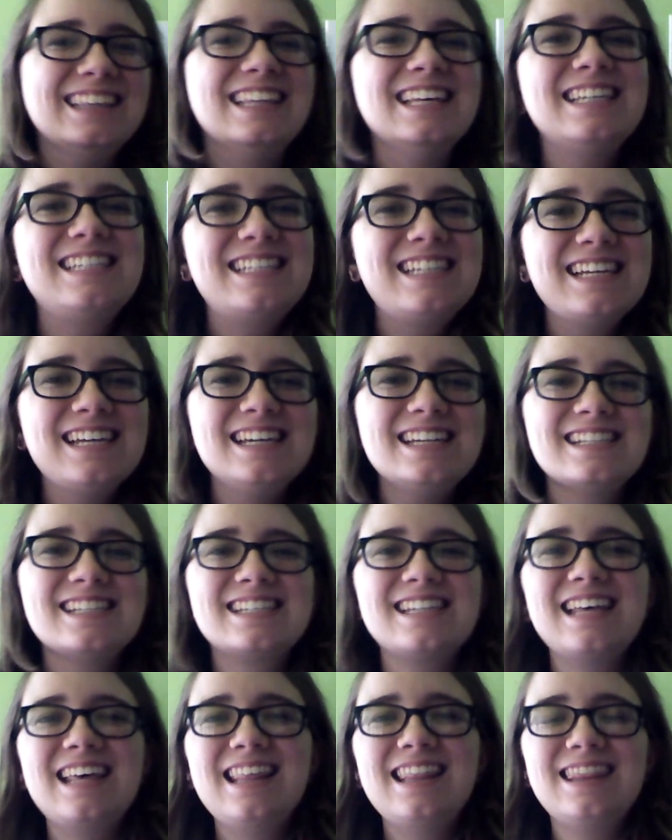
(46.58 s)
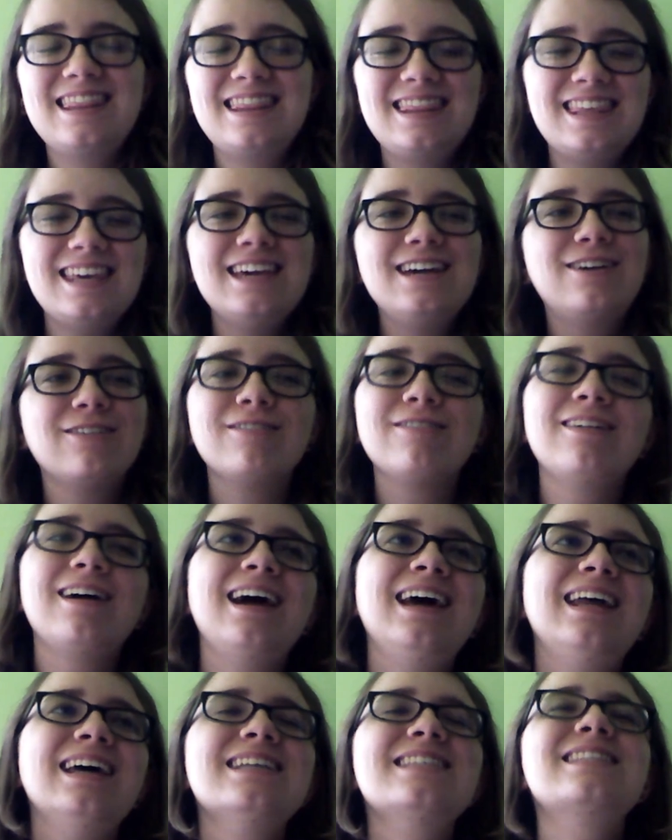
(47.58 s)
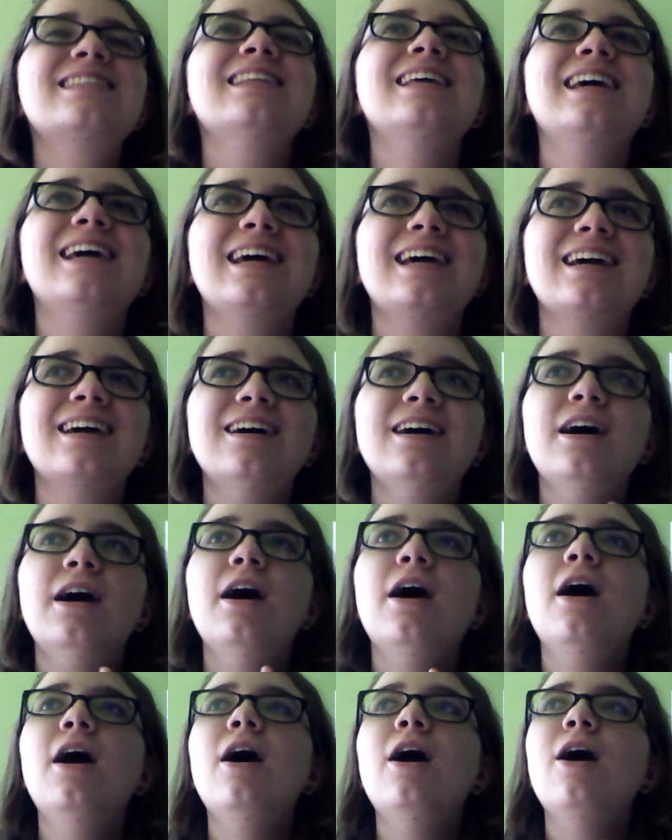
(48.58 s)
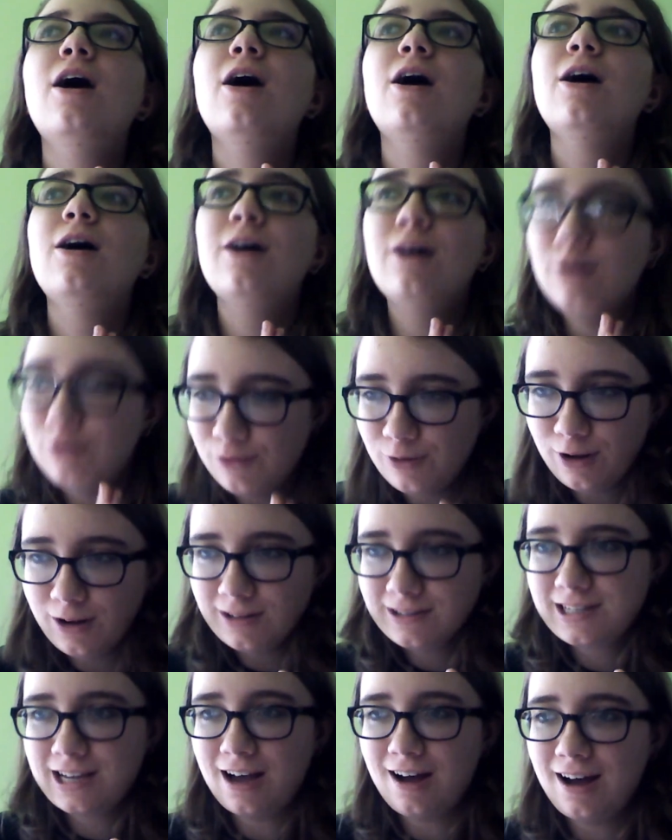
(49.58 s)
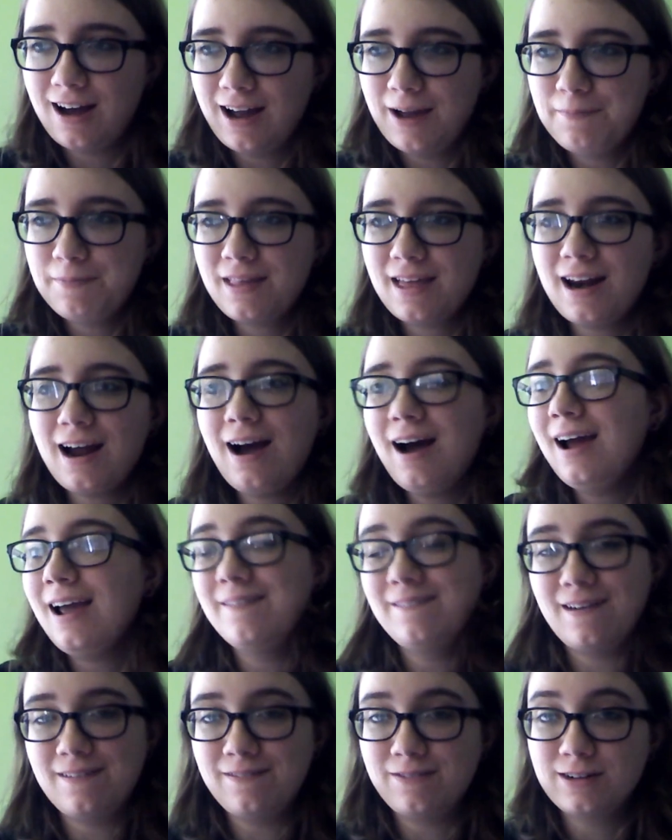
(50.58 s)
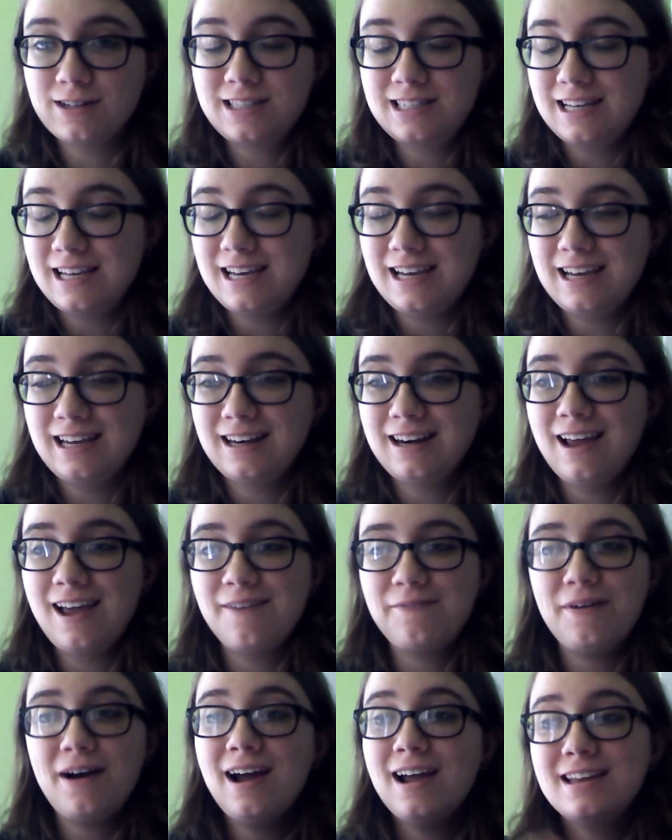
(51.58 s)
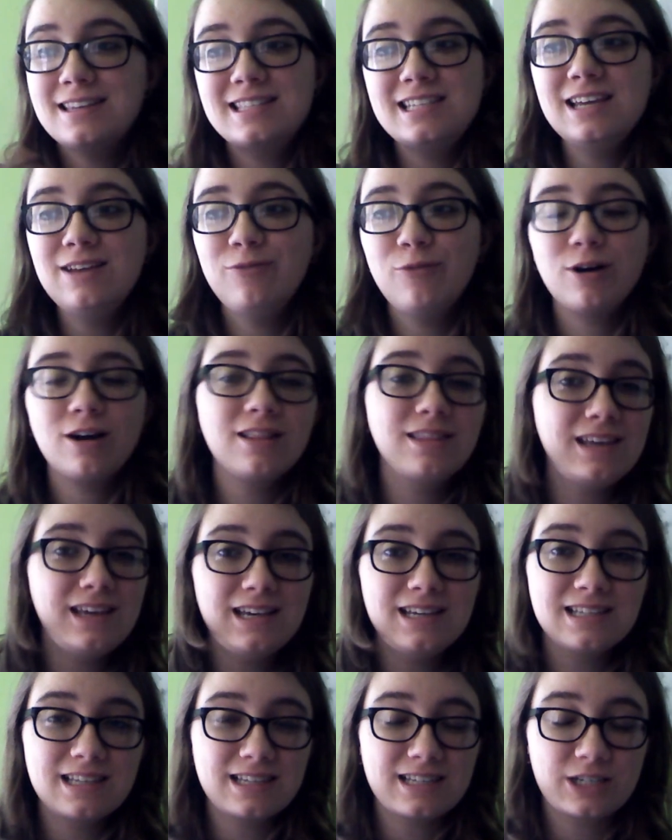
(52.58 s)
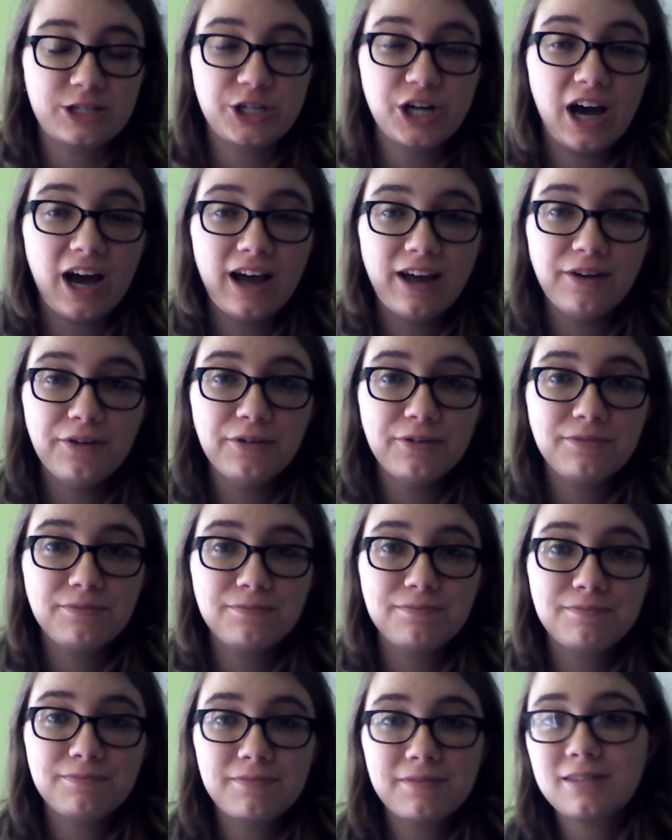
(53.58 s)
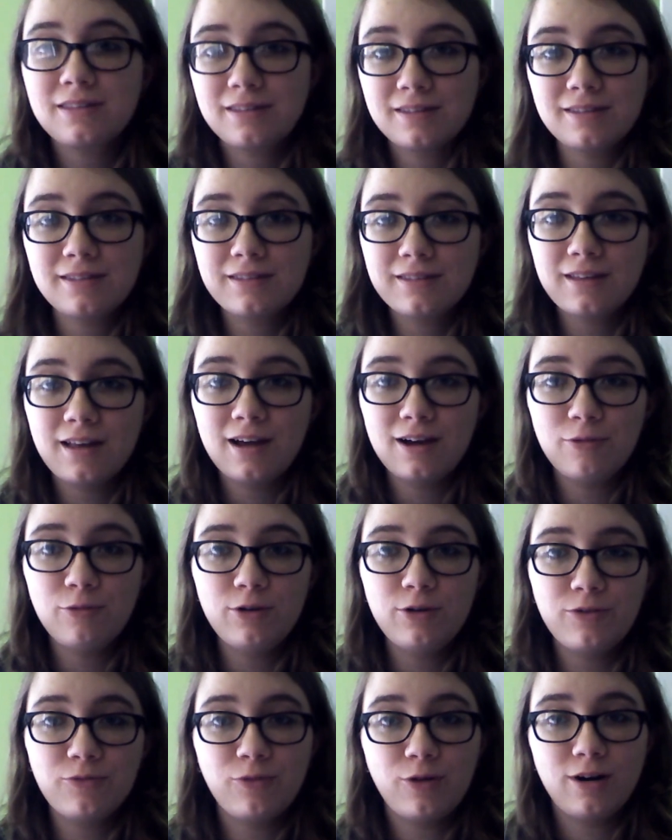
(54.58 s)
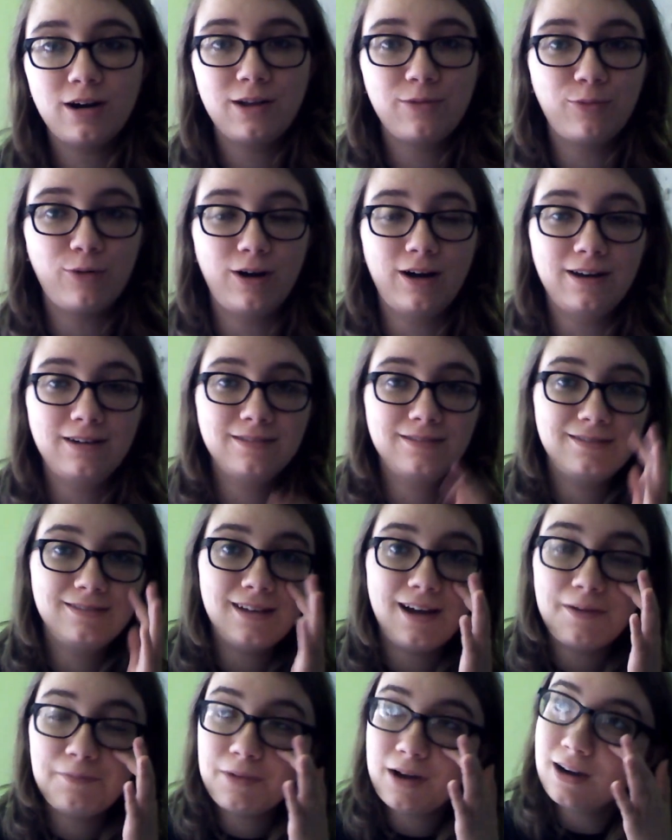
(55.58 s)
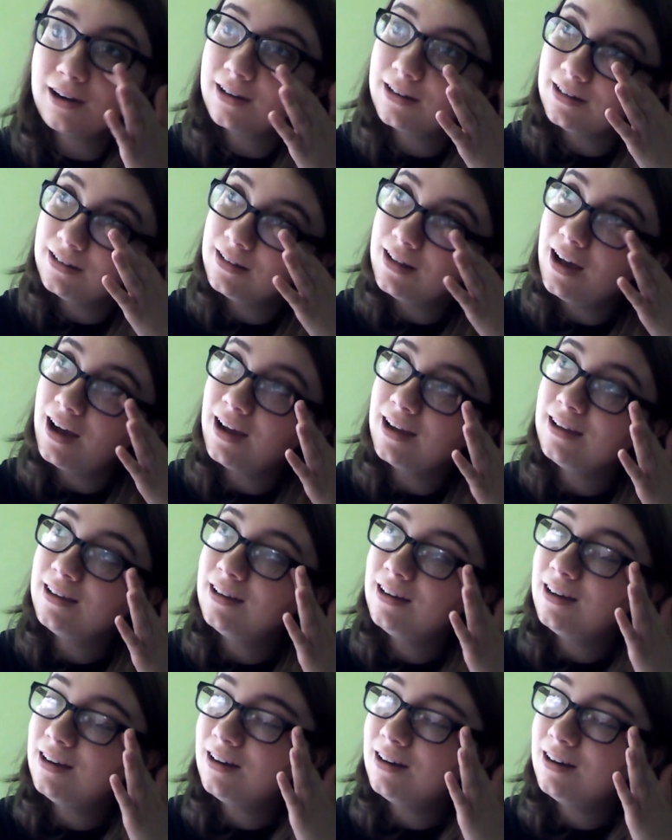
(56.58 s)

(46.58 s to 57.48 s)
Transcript: This is the greatest thing of all time that I have ever seen. If I had seen one of these as a child, I would have wanted one. I'm not gonna lie.